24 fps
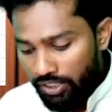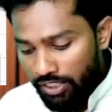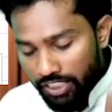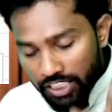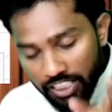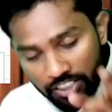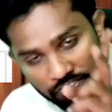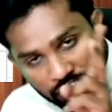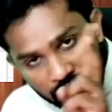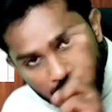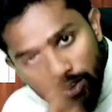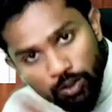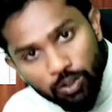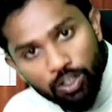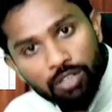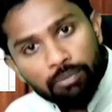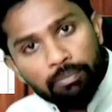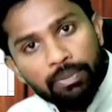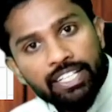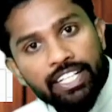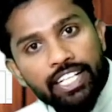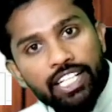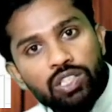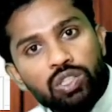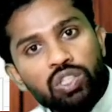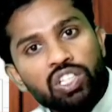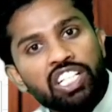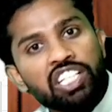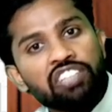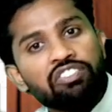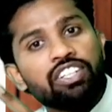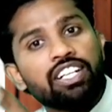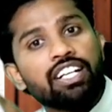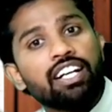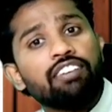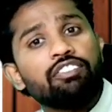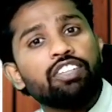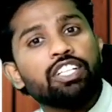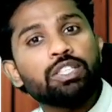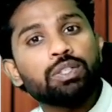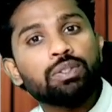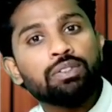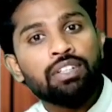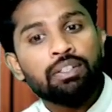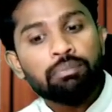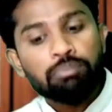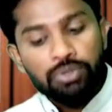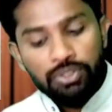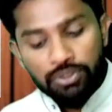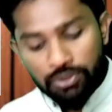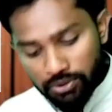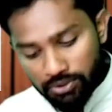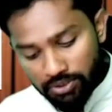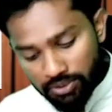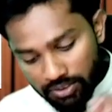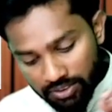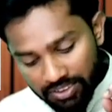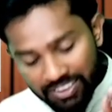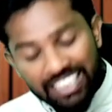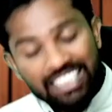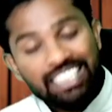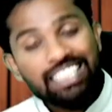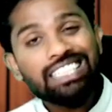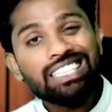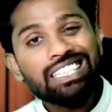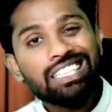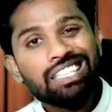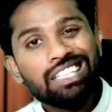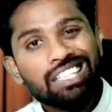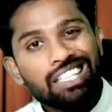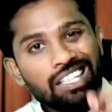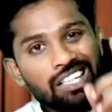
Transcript: If in government accounting we are having 2 MCQs, then in